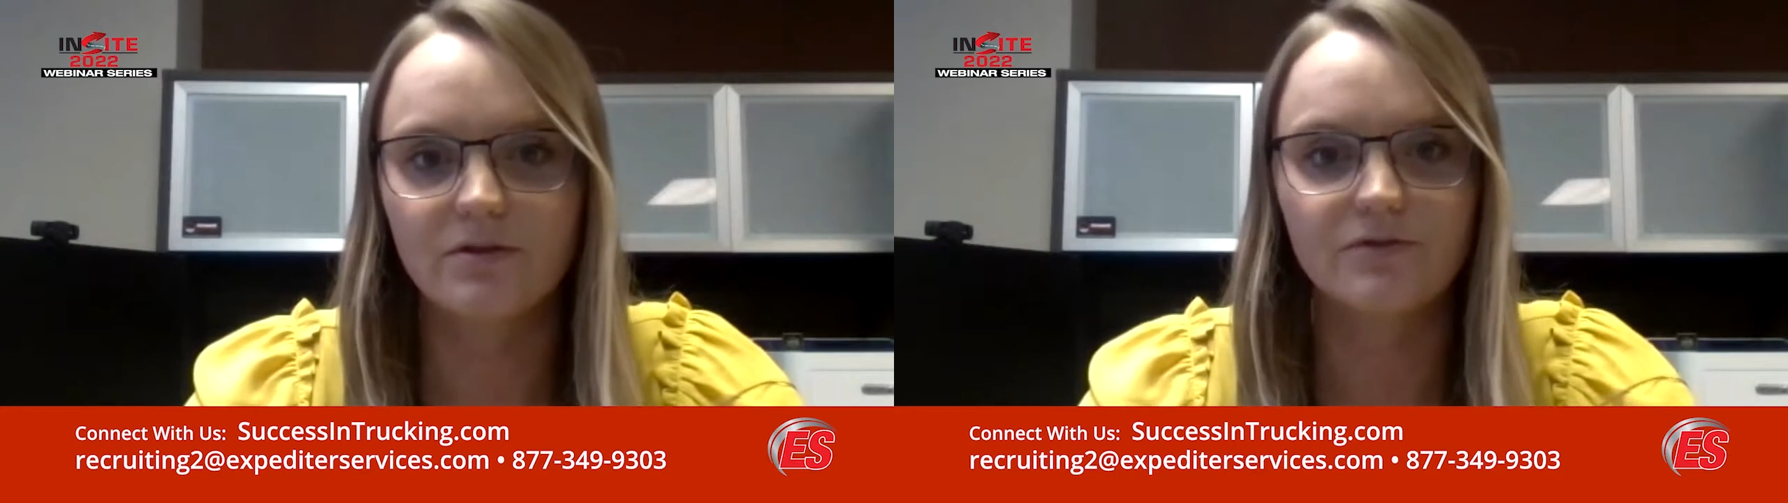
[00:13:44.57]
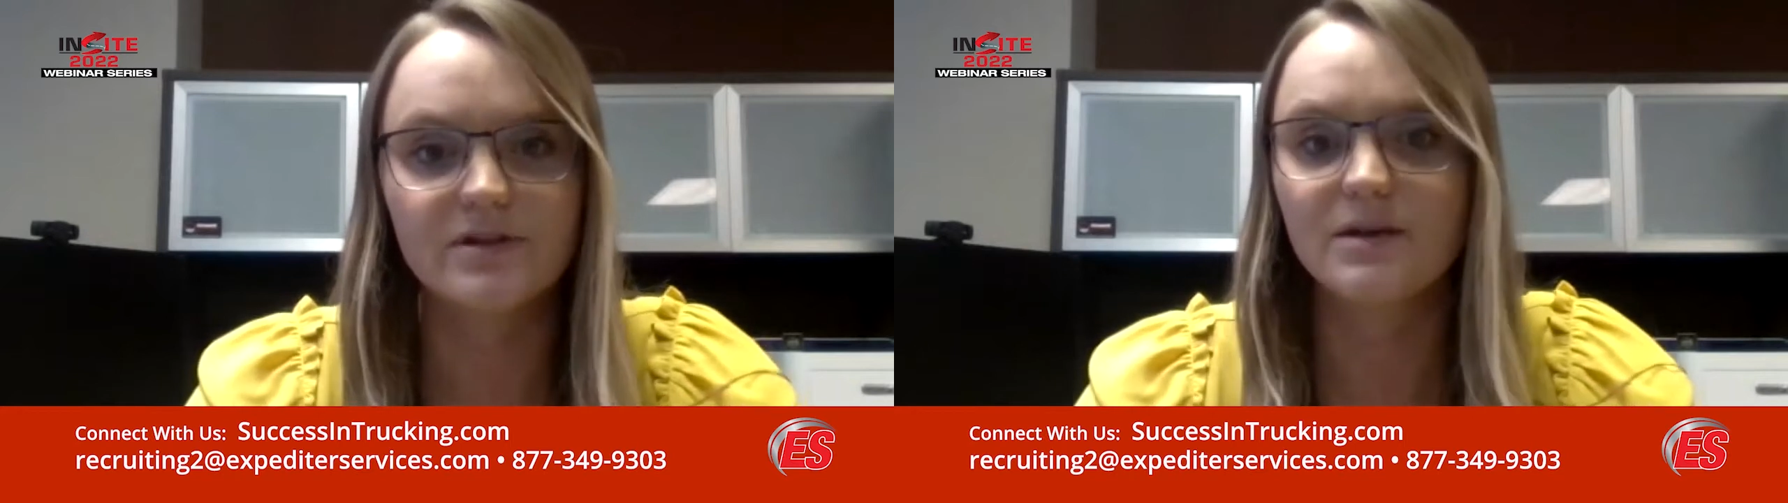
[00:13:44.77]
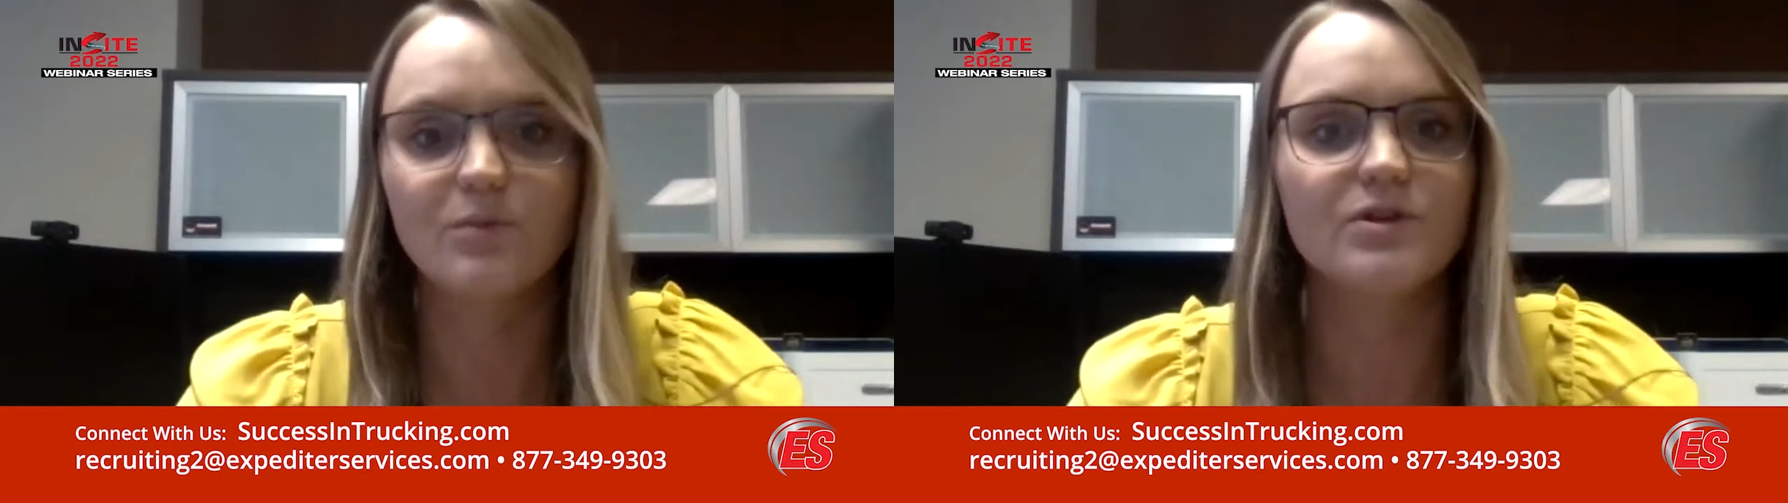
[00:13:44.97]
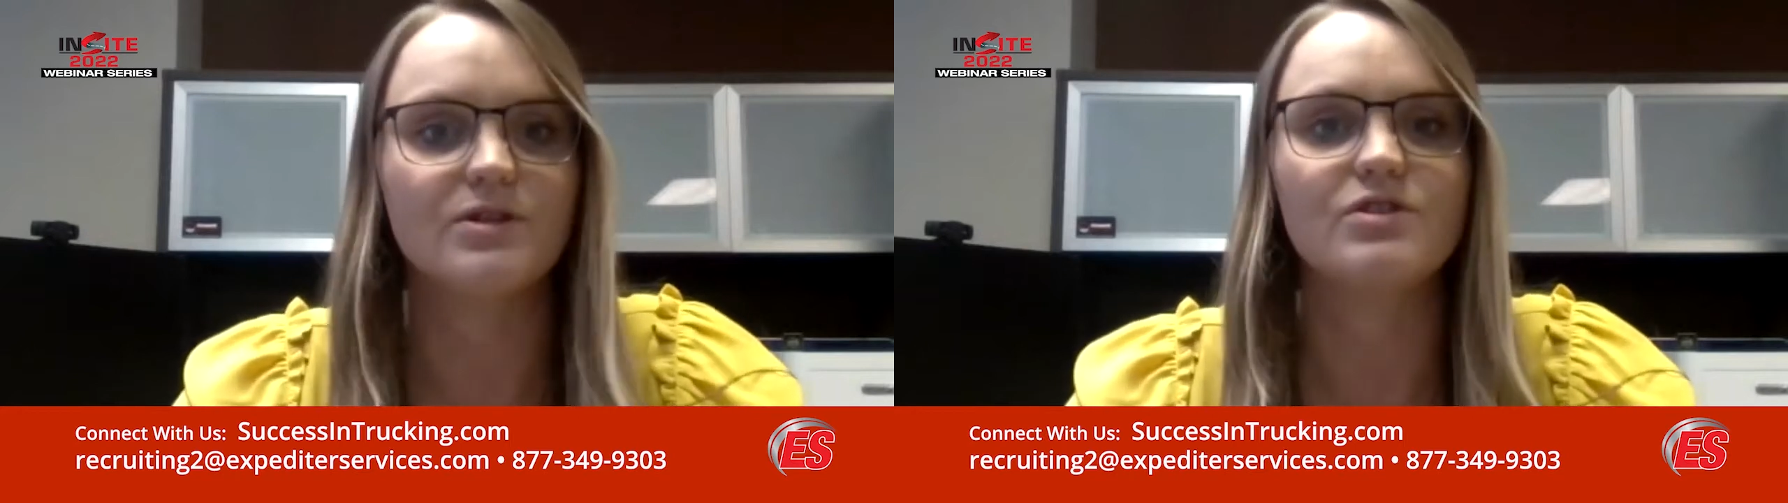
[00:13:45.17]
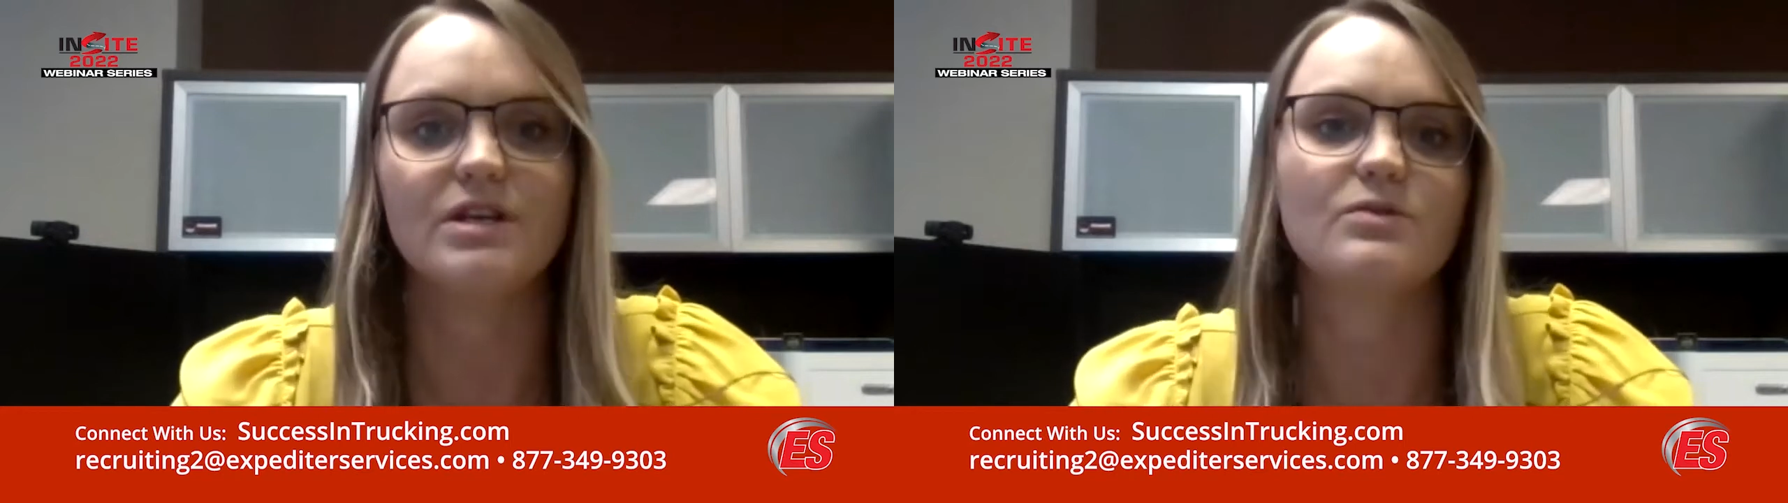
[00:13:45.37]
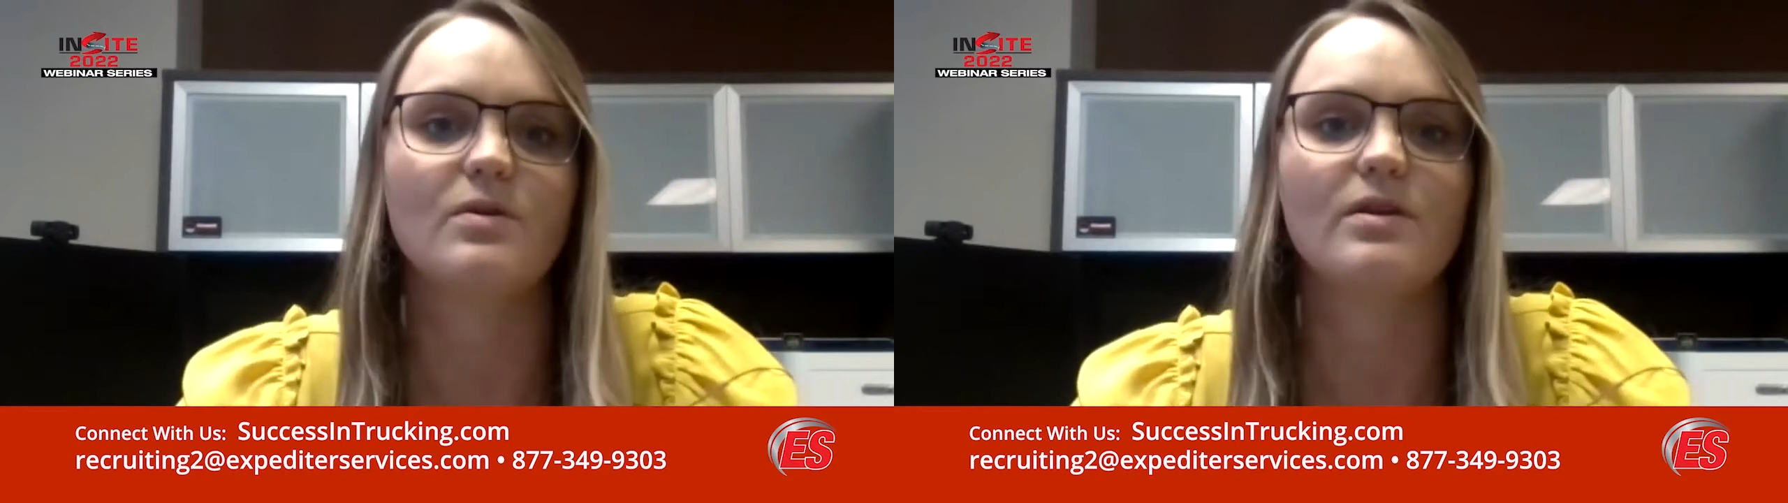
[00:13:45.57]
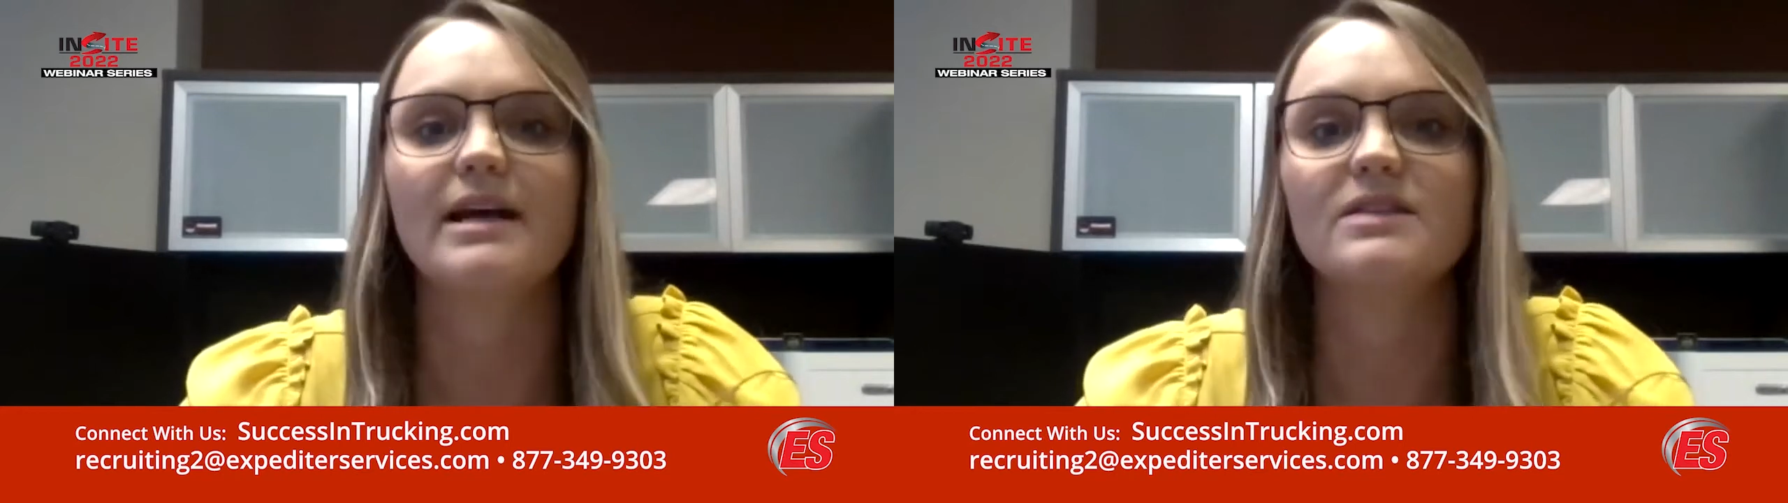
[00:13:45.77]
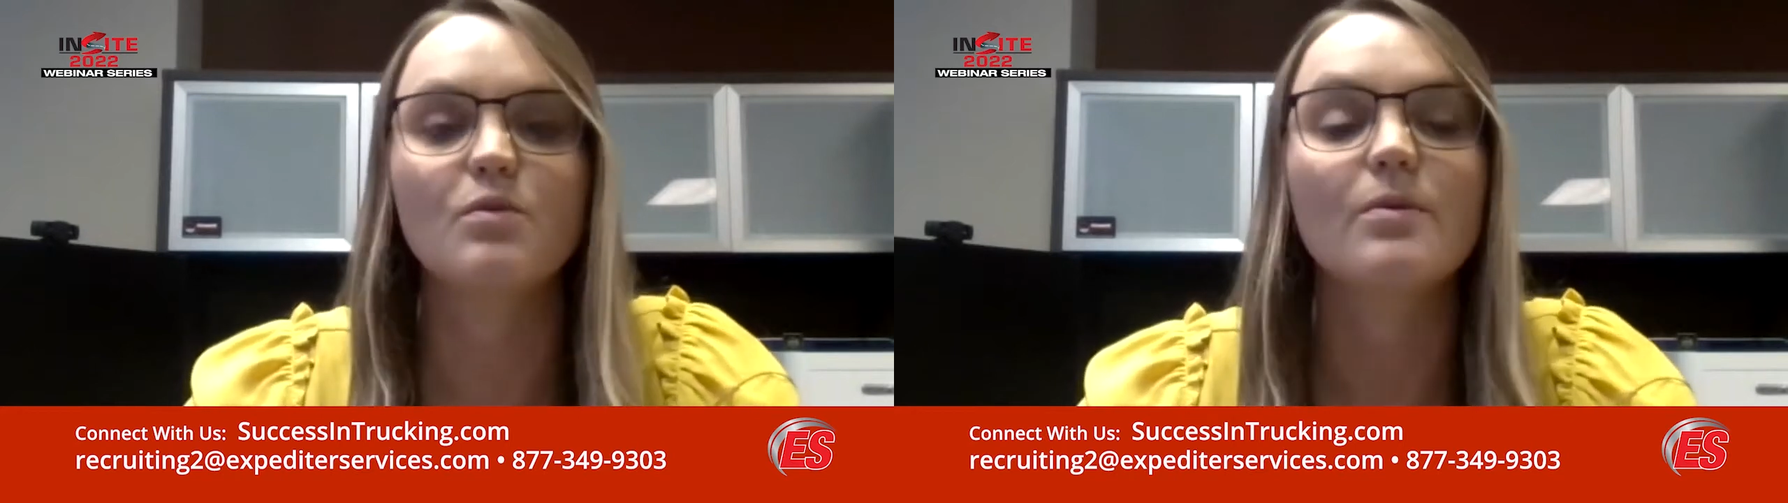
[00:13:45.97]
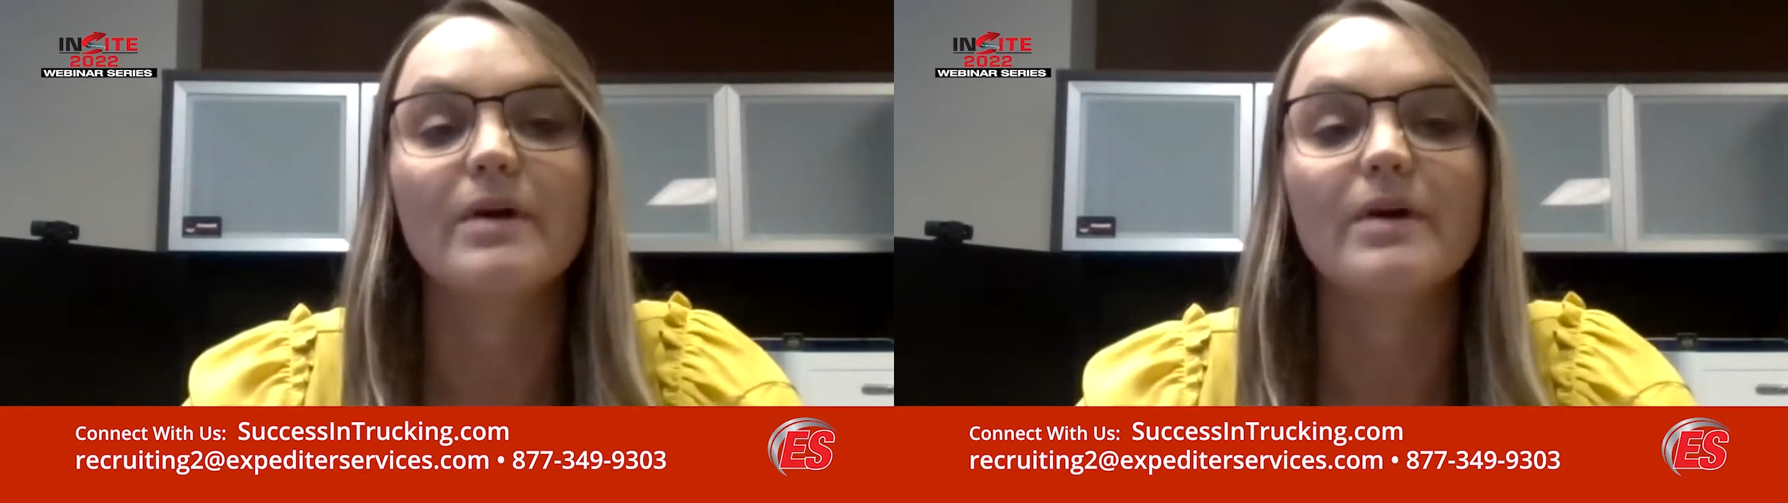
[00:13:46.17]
3 simple solutions, whether that's more